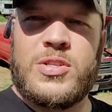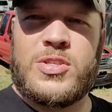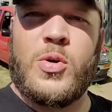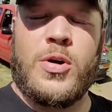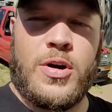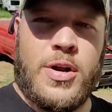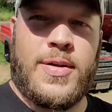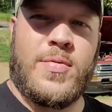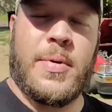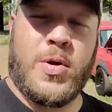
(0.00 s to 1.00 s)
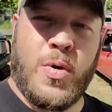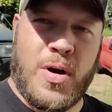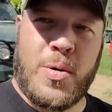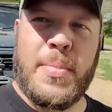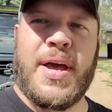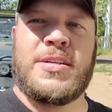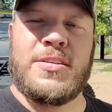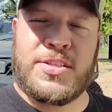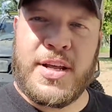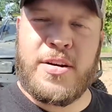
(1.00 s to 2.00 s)
going on, everybody? Welcome back to the
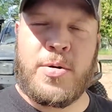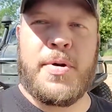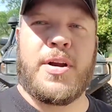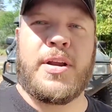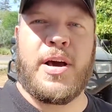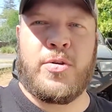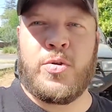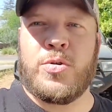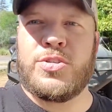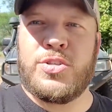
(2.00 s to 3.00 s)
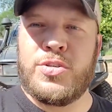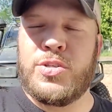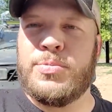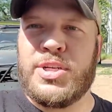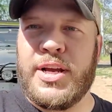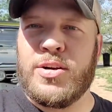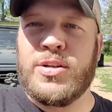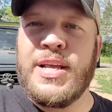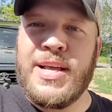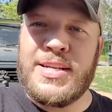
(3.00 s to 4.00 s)
Standard American Outdoors YouTube channel.
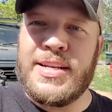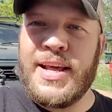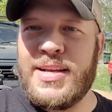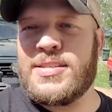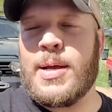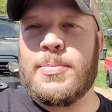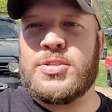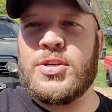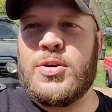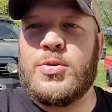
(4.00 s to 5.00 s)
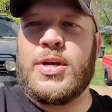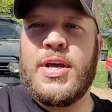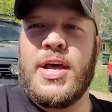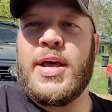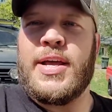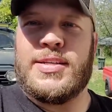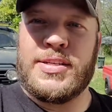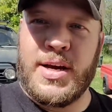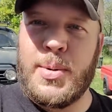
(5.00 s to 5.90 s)
Today's episode is gonna